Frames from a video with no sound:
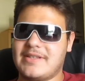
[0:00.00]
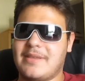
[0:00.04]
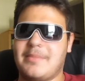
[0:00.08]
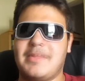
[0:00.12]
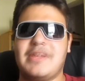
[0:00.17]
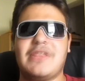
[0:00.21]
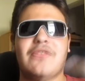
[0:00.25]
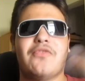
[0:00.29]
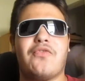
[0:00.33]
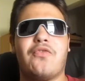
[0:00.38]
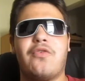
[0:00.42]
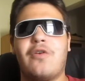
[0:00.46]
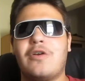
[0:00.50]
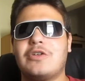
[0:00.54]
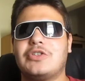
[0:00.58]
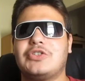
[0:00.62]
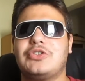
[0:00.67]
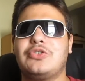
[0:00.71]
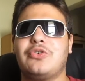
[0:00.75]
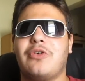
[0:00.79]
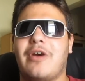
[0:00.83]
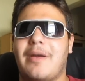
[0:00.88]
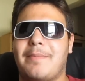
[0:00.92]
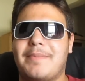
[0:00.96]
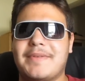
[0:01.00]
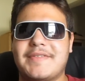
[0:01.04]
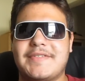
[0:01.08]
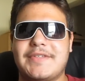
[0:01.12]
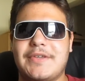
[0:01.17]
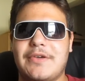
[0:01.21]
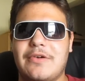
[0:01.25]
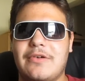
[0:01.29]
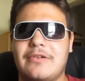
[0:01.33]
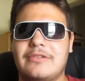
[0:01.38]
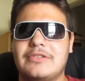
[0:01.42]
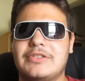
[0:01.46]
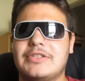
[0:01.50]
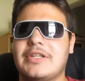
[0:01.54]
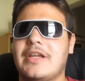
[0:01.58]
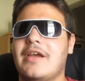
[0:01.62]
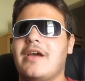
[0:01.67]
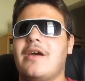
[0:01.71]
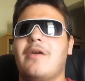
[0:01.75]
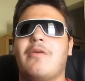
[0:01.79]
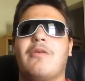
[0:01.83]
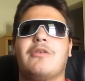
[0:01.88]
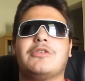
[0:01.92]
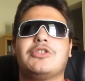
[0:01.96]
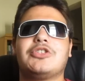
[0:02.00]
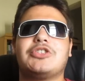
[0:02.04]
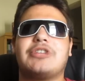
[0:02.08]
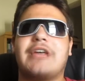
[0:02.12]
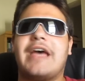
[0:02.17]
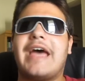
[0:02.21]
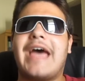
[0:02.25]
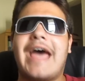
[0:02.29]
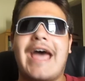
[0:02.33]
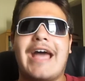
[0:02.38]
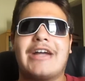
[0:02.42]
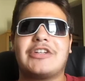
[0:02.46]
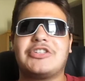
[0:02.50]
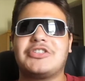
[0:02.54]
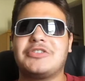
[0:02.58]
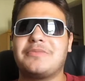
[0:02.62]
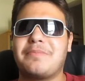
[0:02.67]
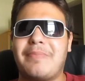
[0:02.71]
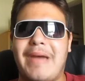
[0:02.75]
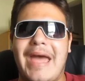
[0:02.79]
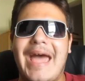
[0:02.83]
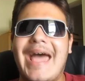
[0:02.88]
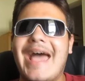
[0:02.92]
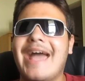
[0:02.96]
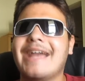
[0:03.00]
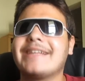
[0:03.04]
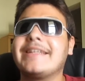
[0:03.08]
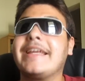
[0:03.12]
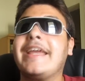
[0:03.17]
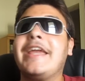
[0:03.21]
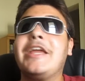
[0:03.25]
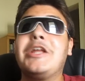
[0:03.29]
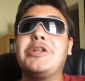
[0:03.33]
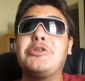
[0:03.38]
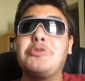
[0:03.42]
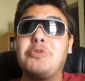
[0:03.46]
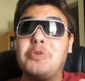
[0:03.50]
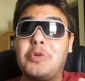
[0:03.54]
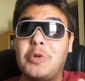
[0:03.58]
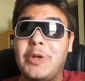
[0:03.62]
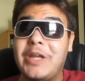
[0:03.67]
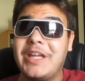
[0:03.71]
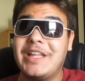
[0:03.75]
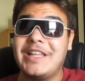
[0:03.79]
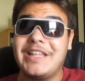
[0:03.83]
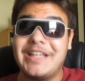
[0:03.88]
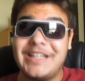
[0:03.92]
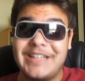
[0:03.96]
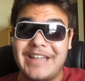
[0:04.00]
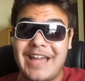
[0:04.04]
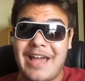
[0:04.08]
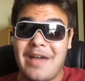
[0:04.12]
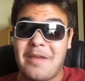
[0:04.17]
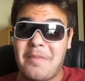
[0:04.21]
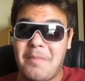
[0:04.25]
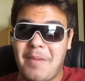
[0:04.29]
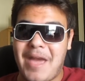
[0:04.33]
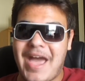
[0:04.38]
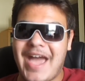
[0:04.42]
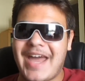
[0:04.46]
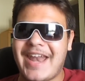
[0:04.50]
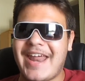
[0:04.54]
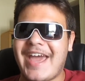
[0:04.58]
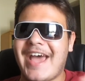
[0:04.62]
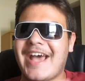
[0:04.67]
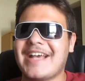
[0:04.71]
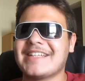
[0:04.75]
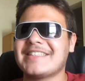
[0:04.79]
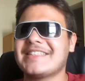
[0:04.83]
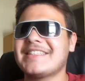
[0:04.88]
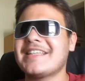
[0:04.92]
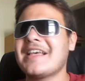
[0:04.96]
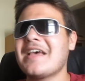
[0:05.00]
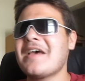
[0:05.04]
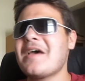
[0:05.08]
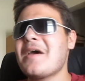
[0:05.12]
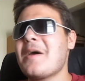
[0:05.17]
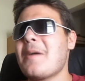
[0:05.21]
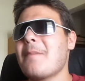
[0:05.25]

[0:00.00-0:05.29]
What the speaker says: I mean, the first two episodes were just action-packed and really damn badass.